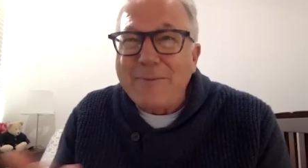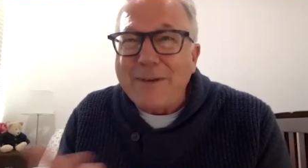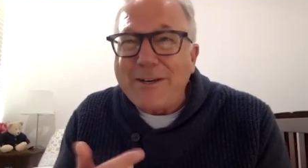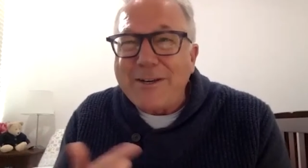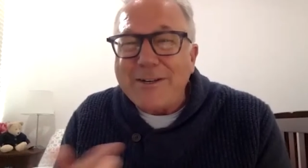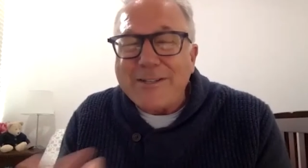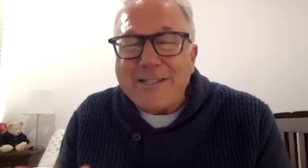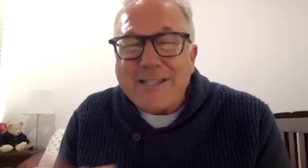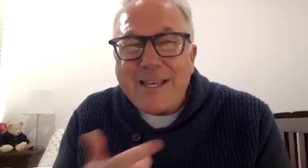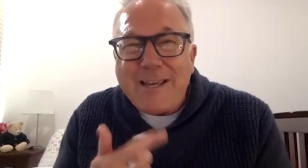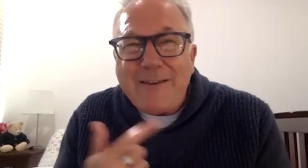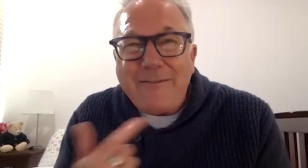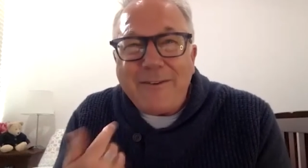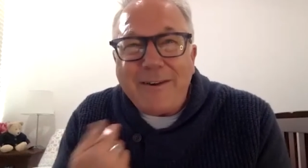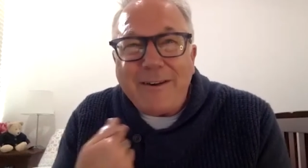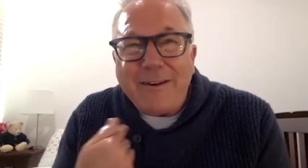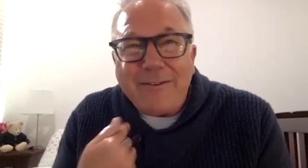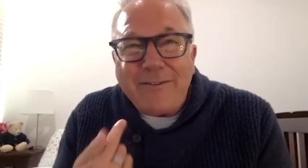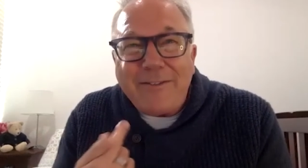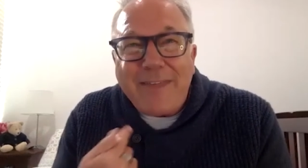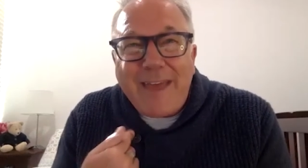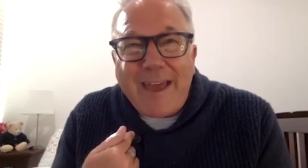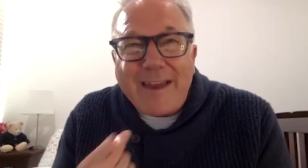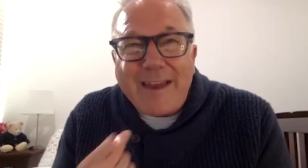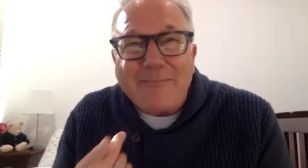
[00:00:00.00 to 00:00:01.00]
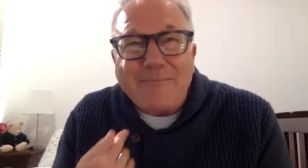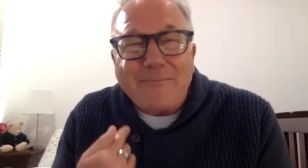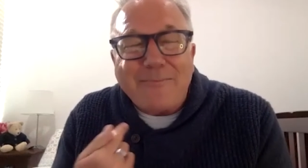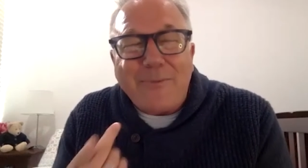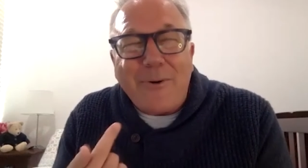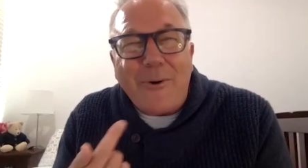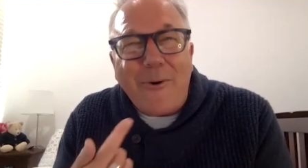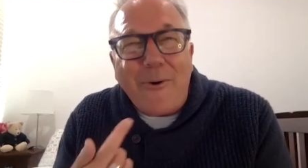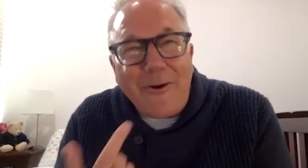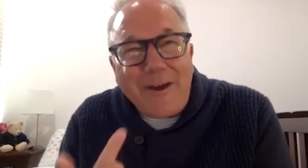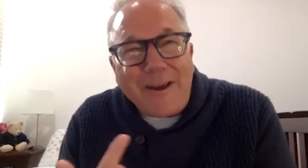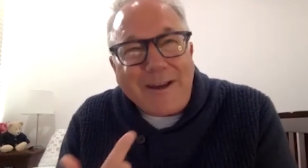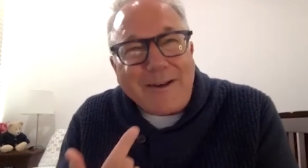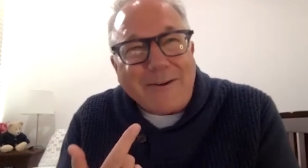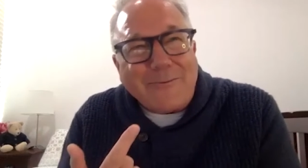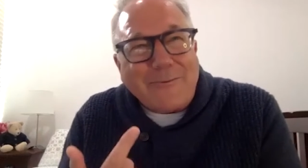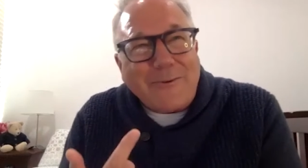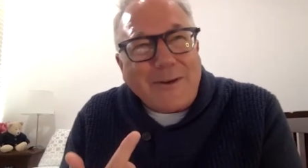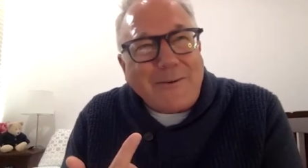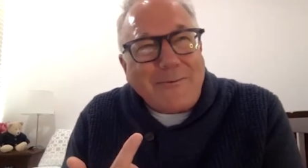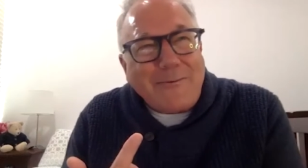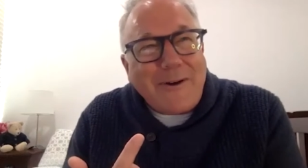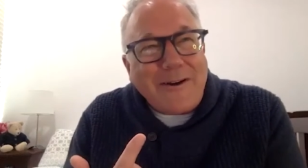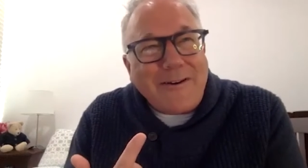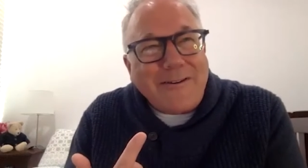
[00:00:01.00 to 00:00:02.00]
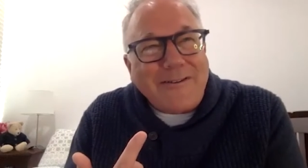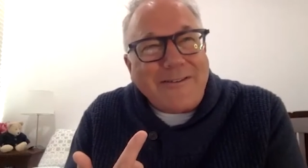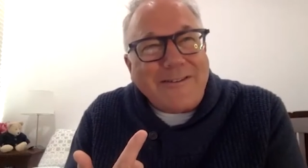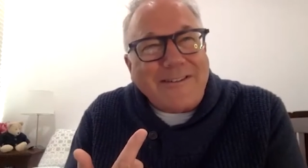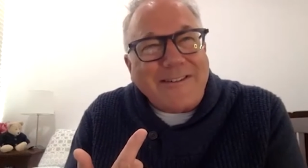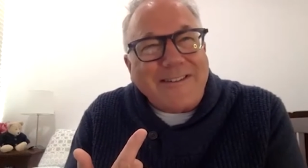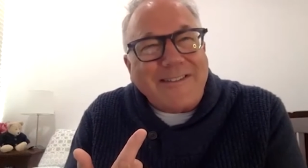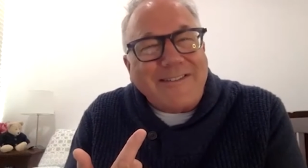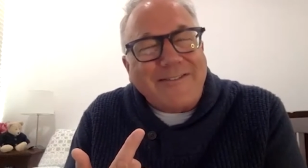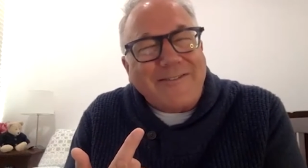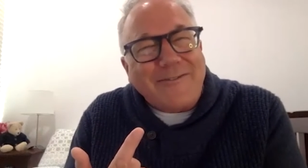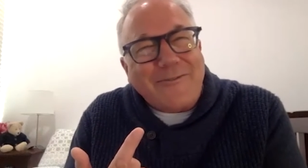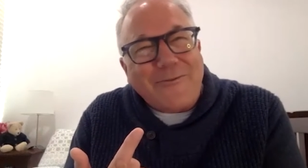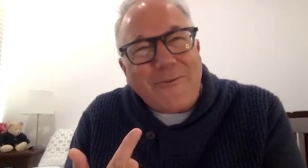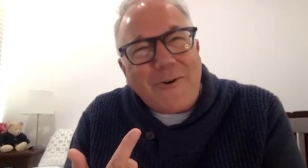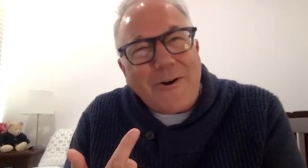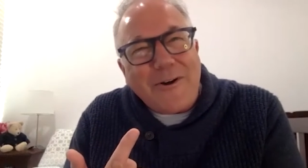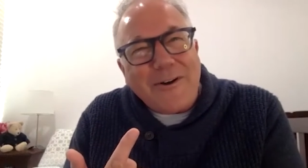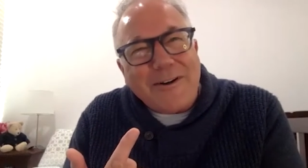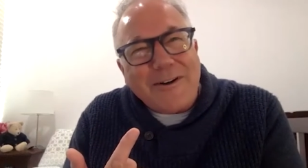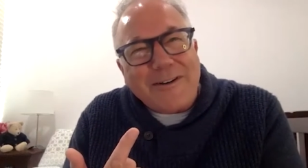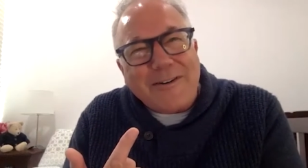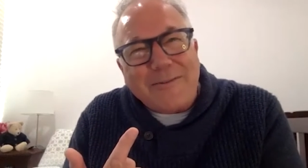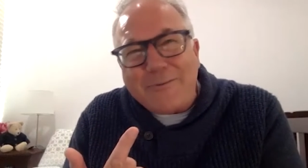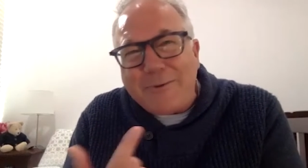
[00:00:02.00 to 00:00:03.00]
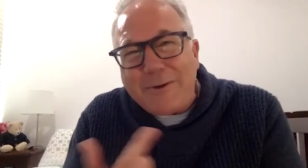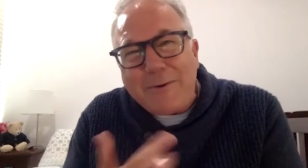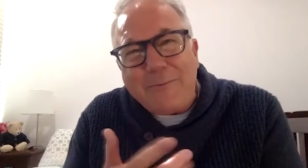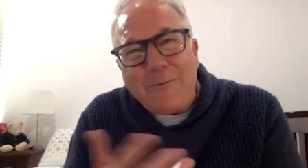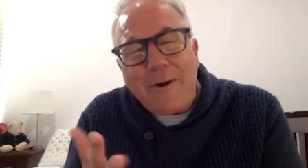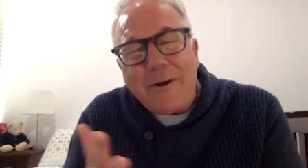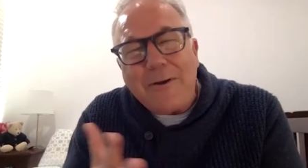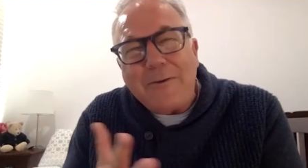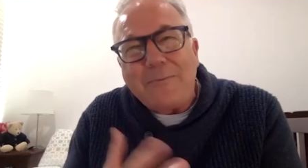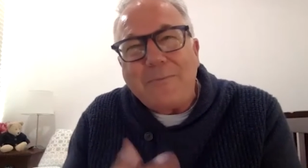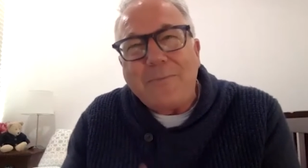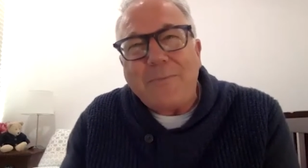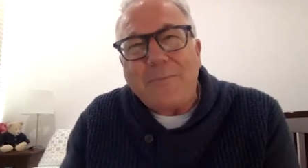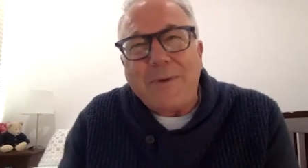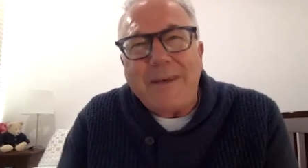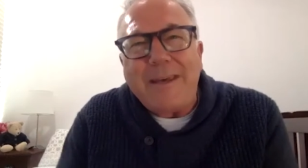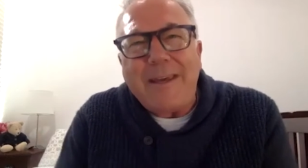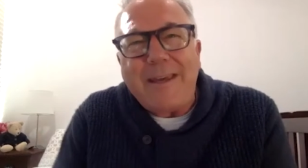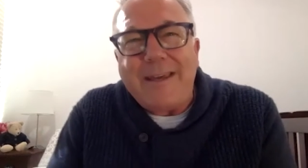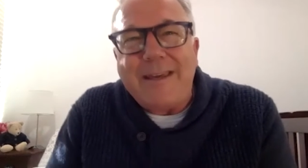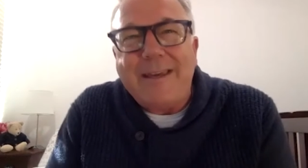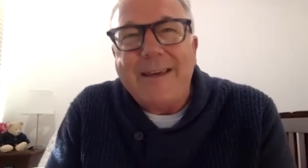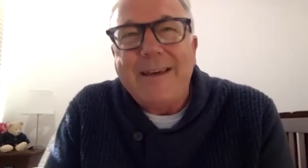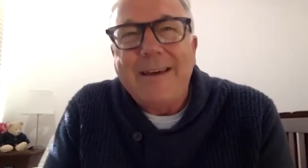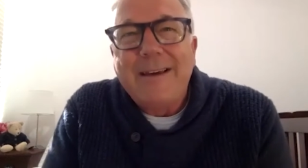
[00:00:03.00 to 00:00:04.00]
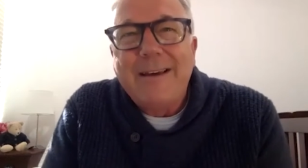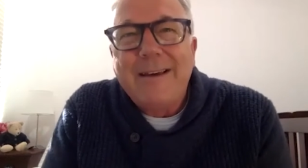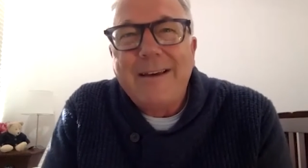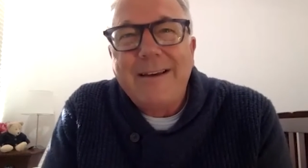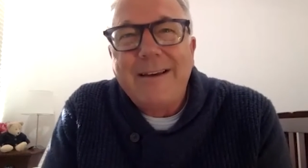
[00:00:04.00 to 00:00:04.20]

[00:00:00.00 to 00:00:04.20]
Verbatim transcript: because even at that point, we won't want, we won't be